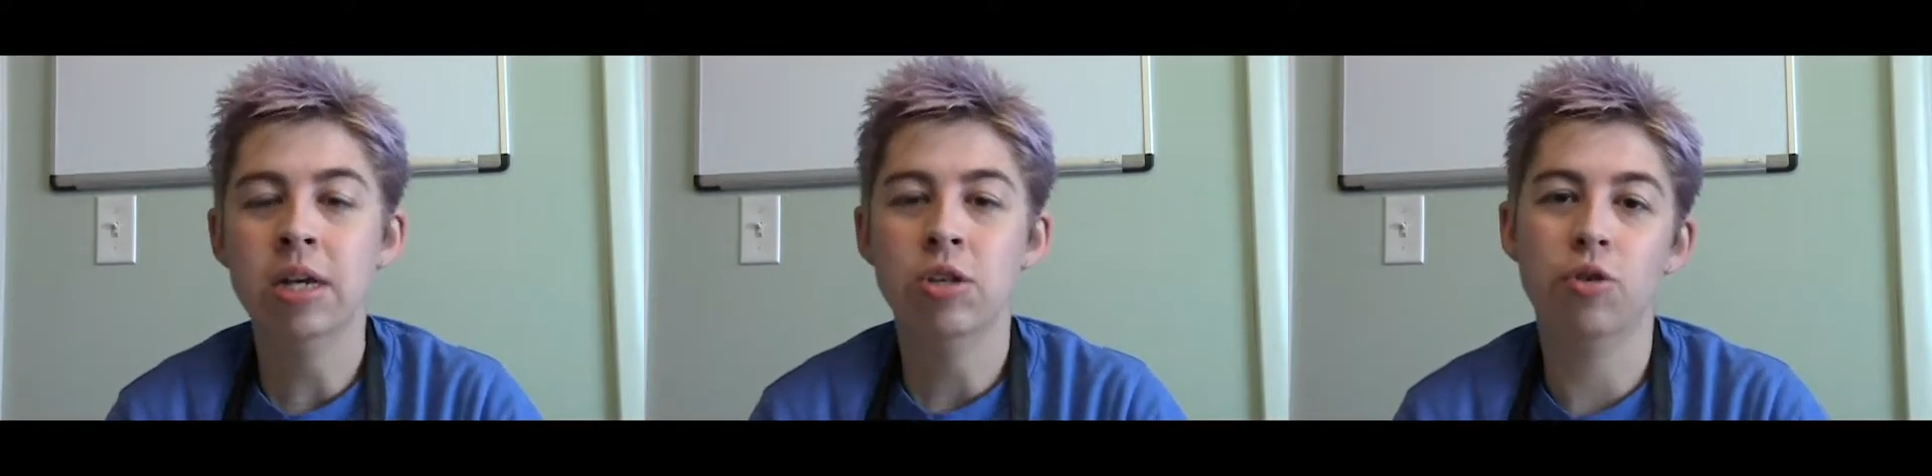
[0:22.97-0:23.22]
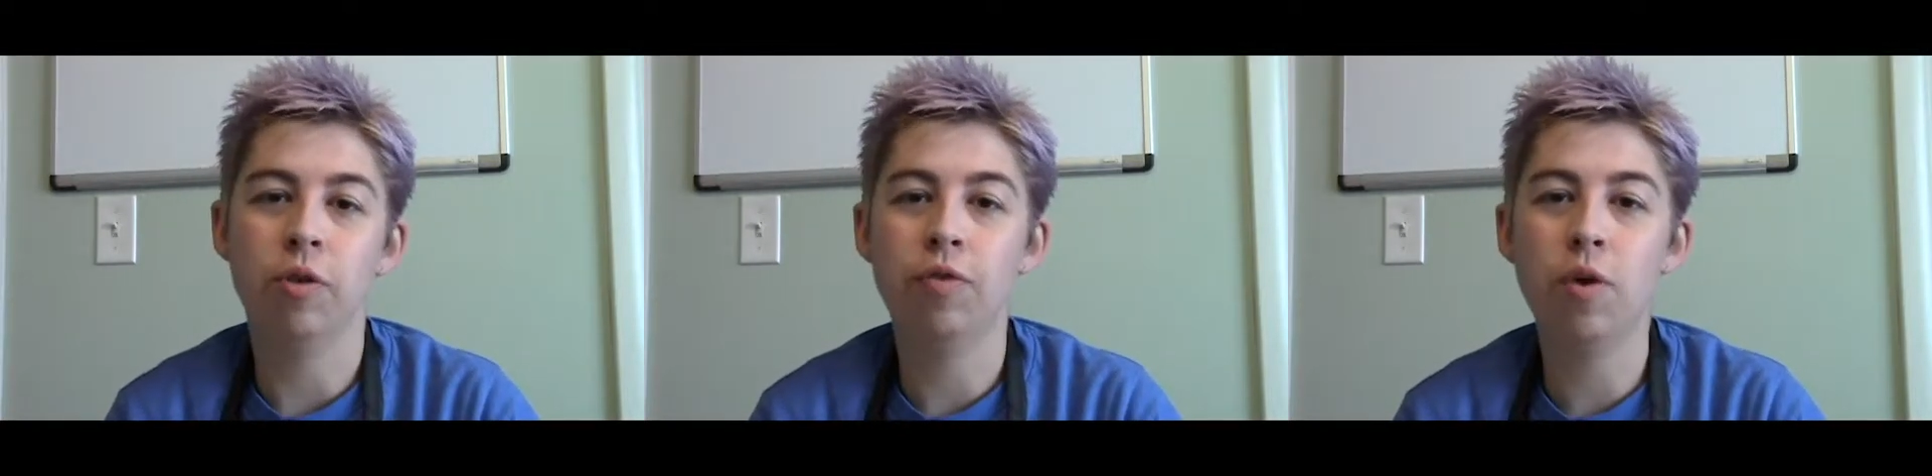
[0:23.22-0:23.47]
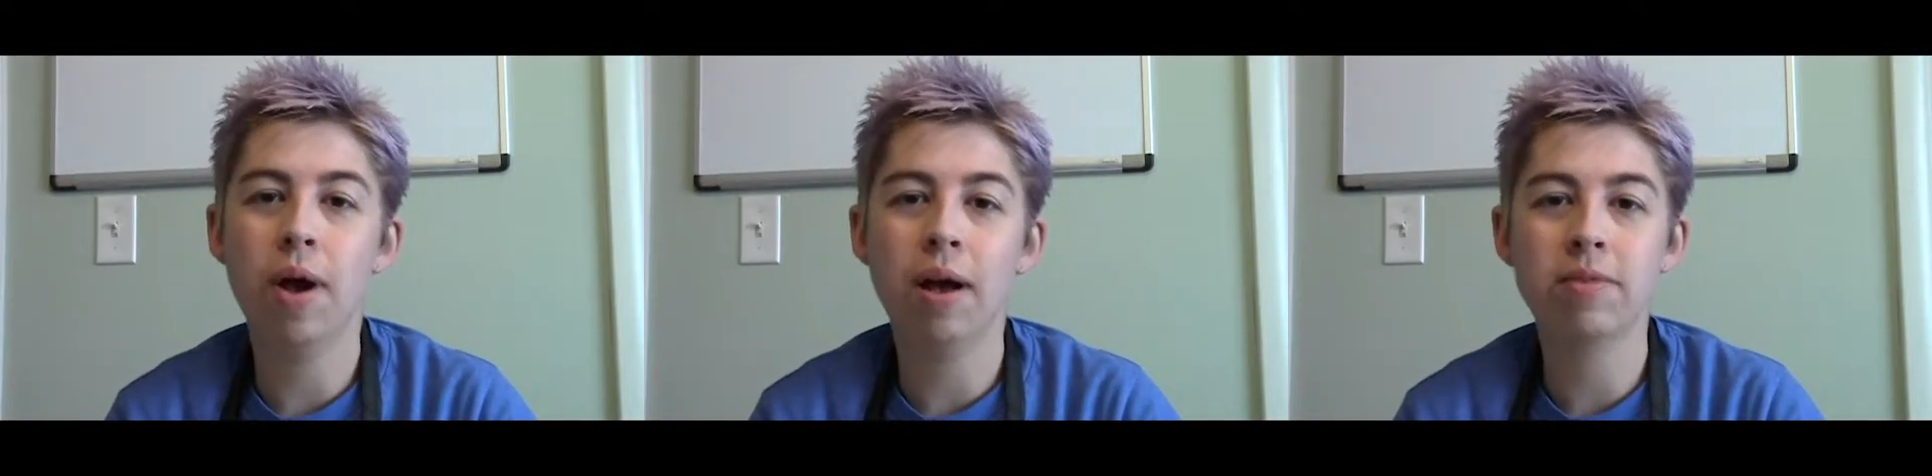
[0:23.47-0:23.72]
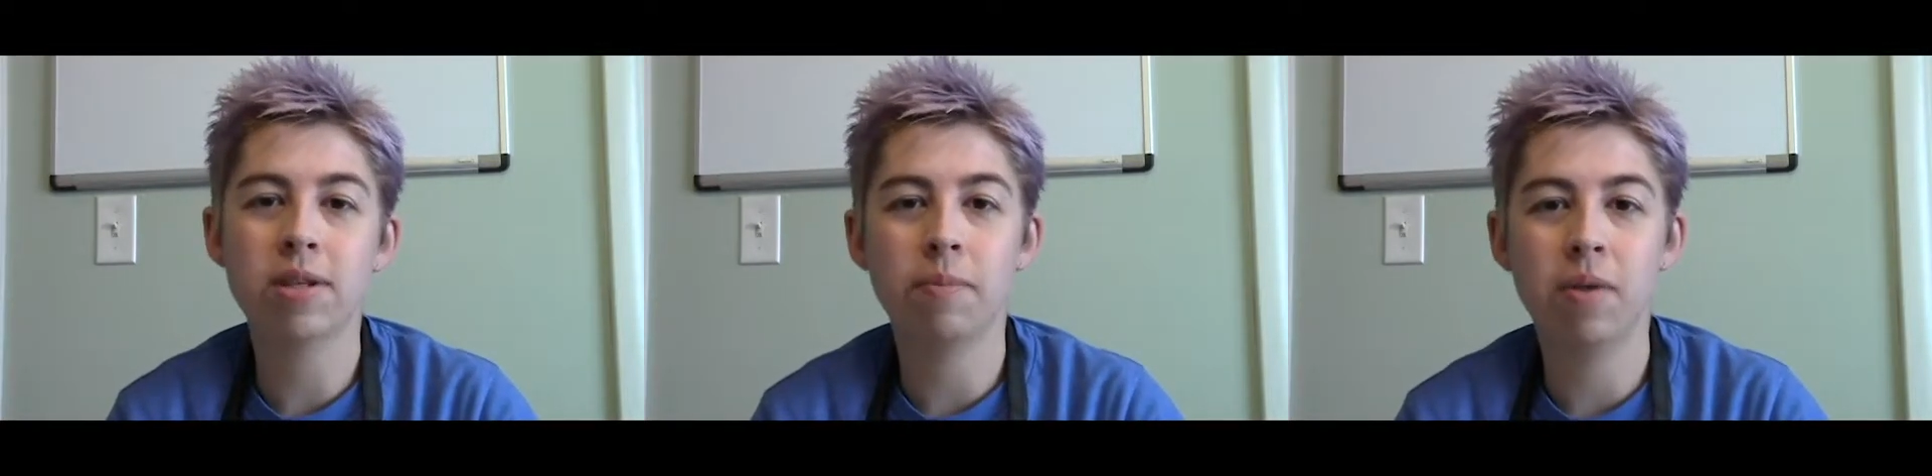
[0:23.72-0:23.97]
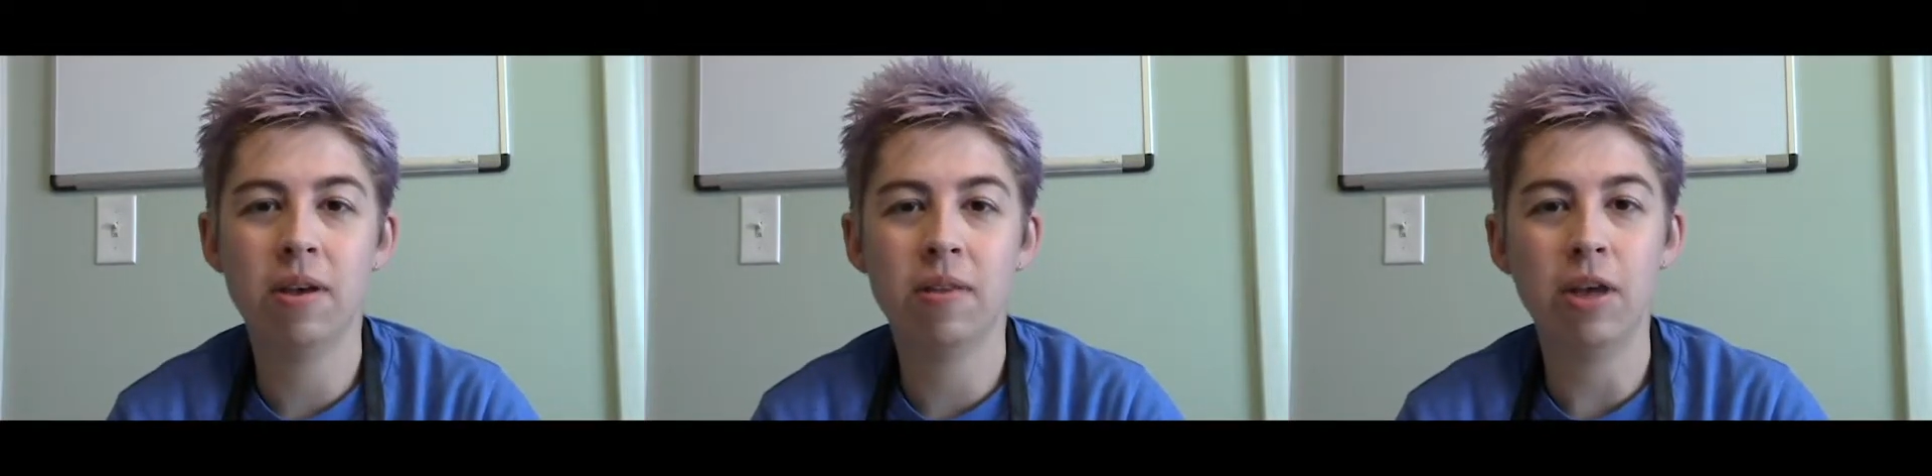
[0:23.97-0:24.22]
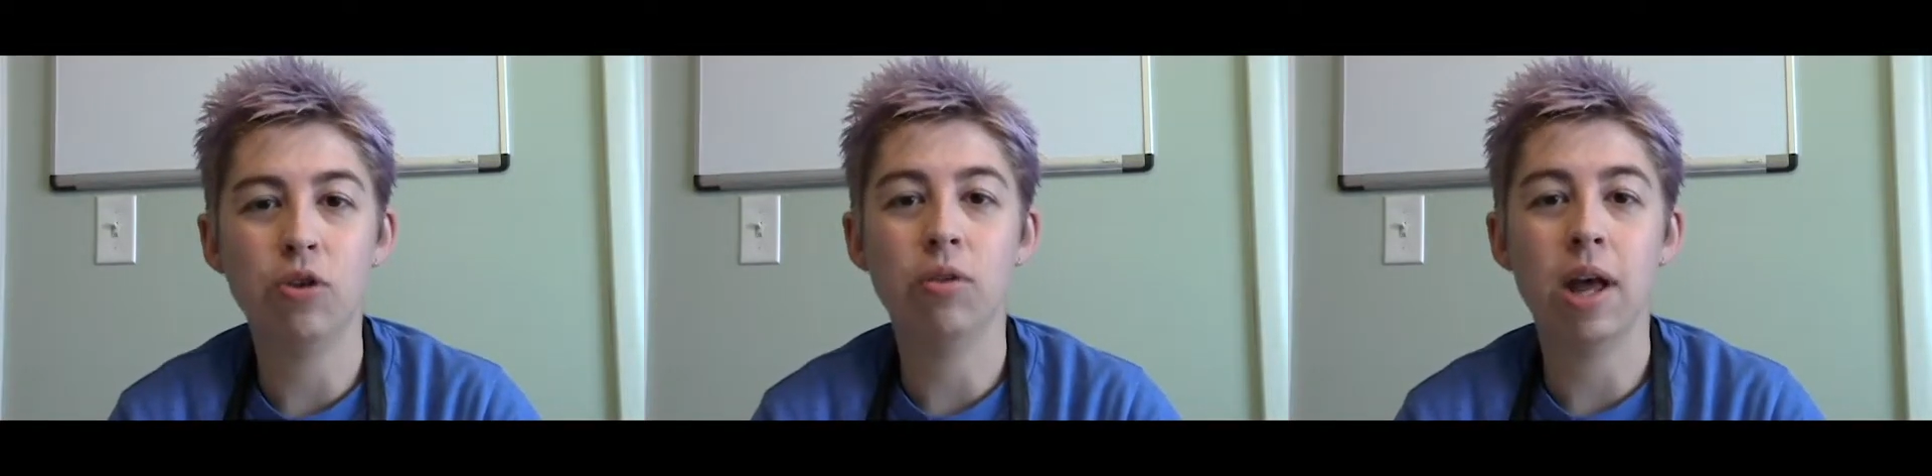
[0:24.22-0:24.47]
So if you have something
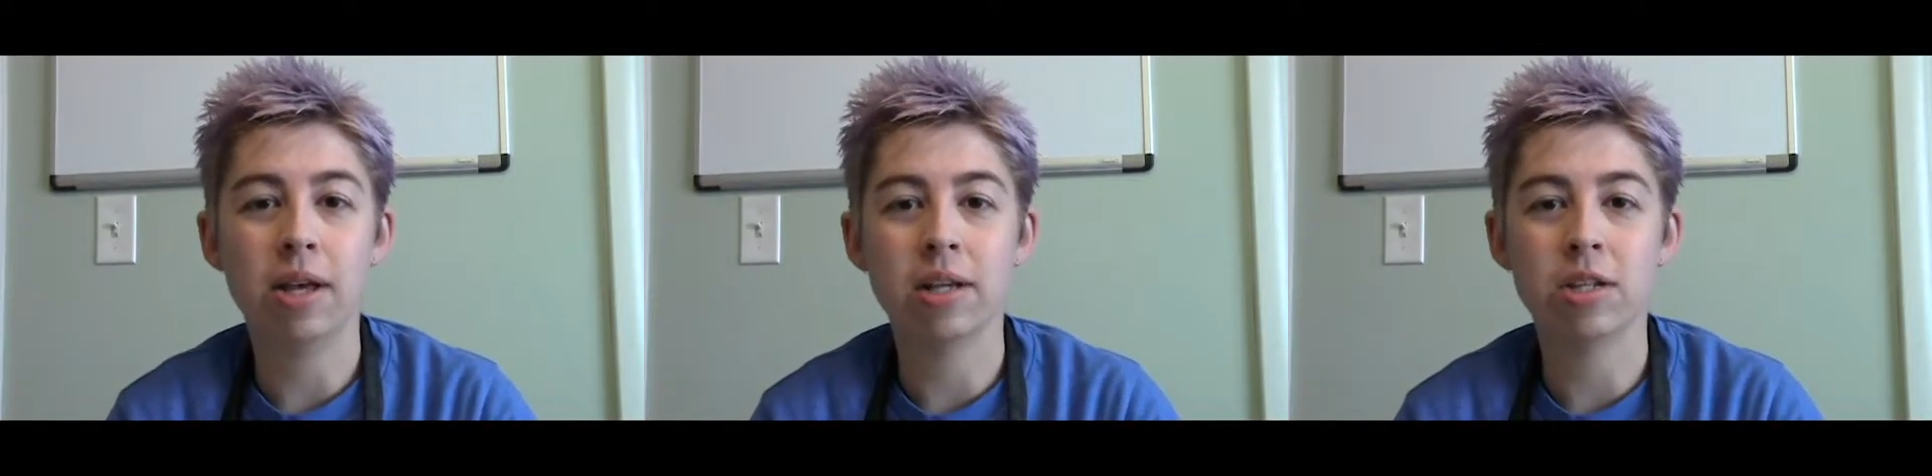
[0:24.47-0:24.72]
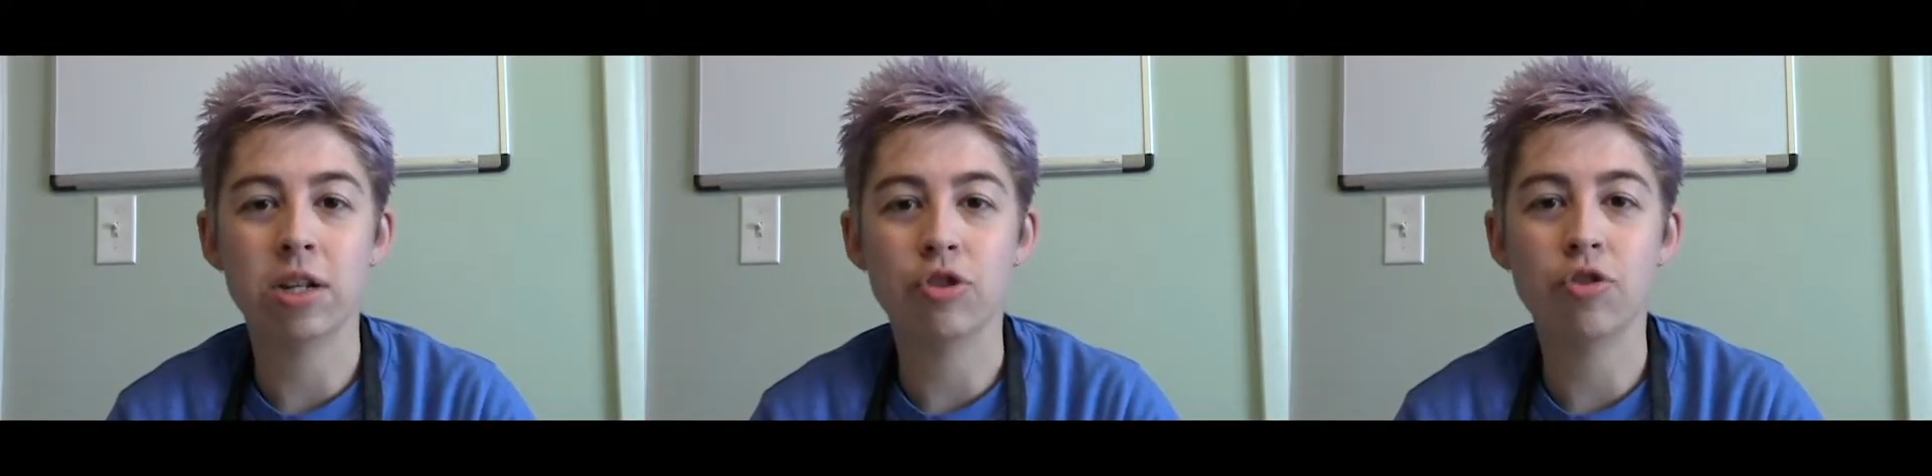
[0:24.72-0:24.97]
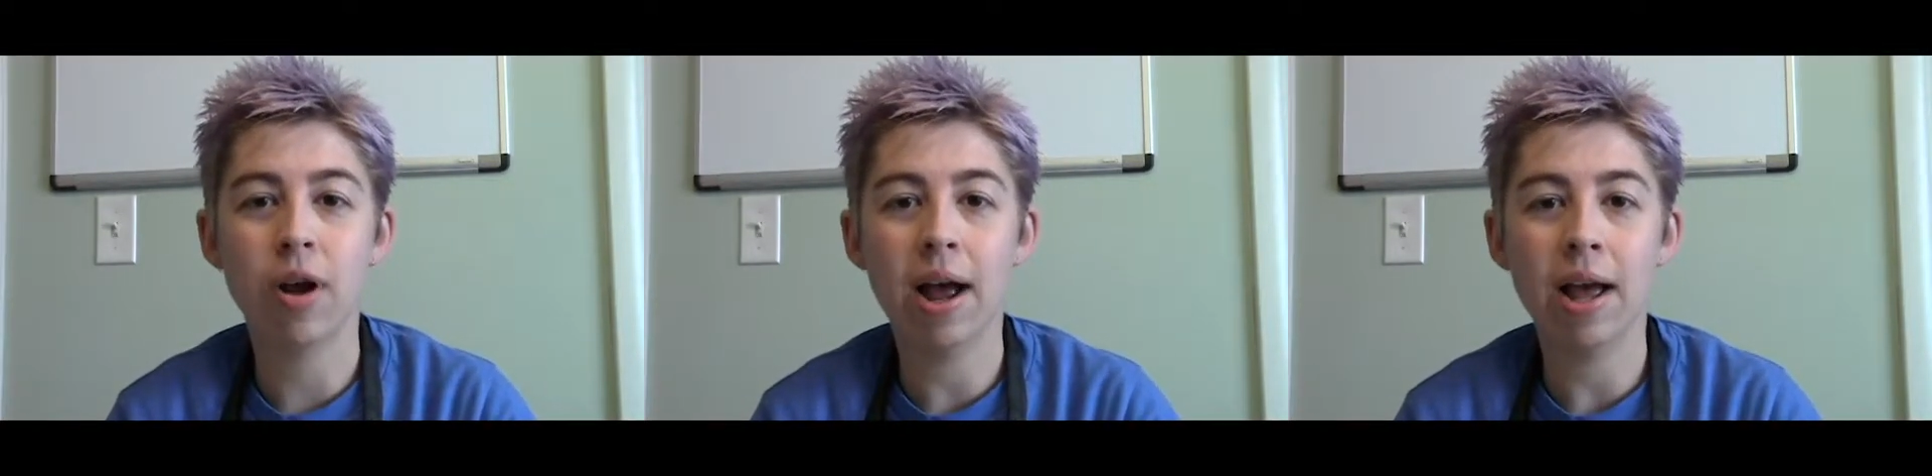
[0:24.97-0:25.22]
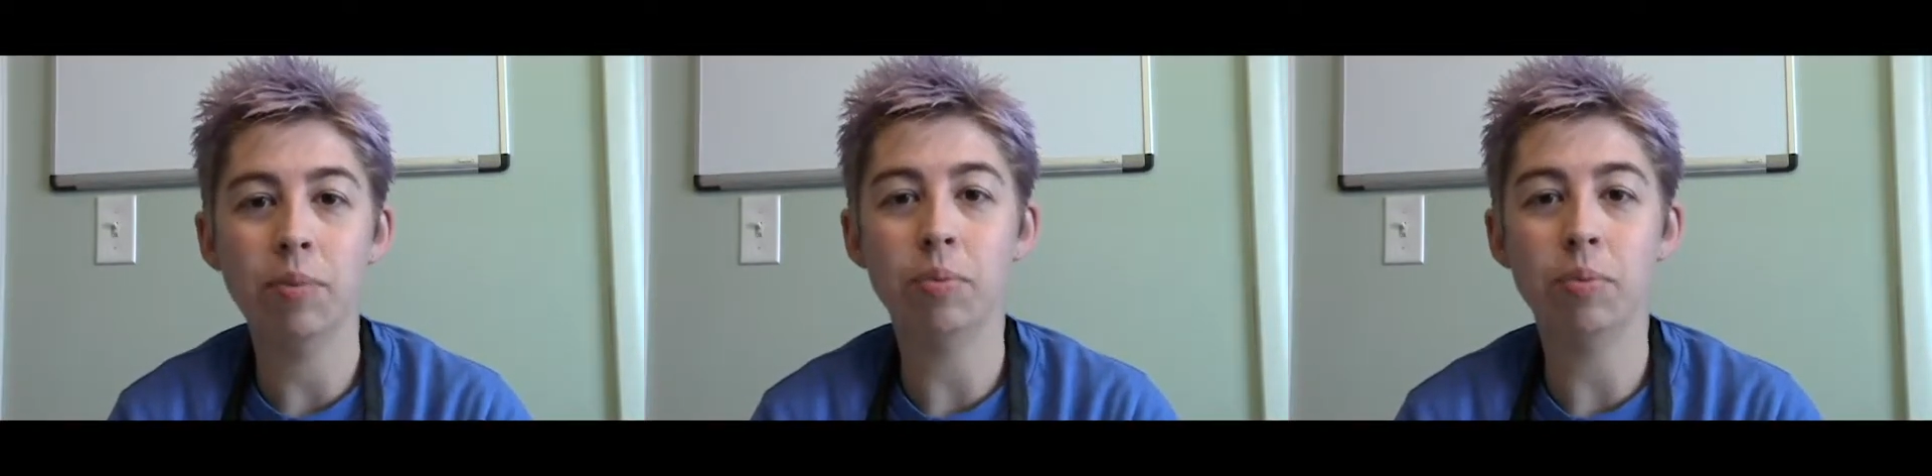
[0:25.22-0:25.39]
that you'd like us to try,